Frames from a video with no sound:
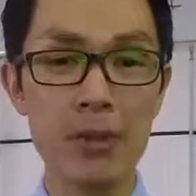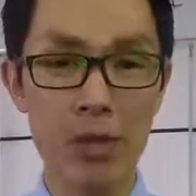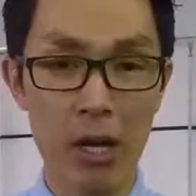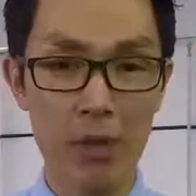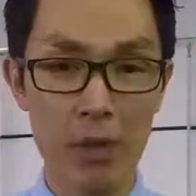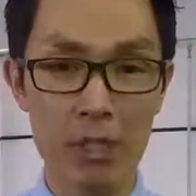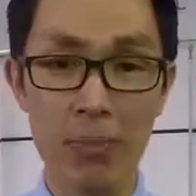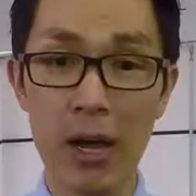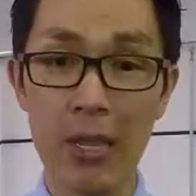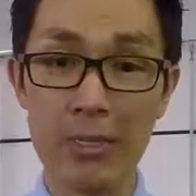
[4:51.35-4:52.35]
diagnosed
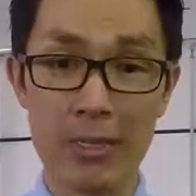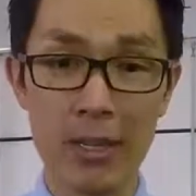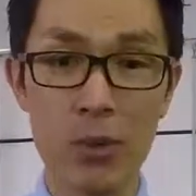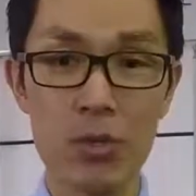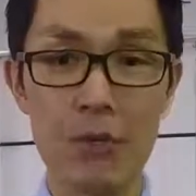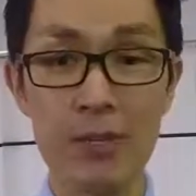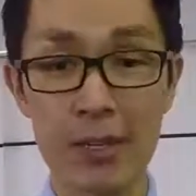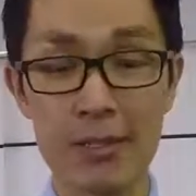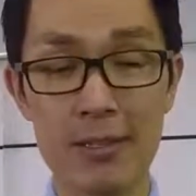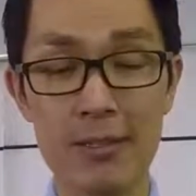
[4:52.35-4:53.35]
by a series of
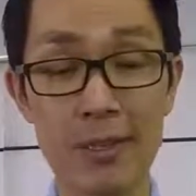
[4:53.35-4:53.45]
tests,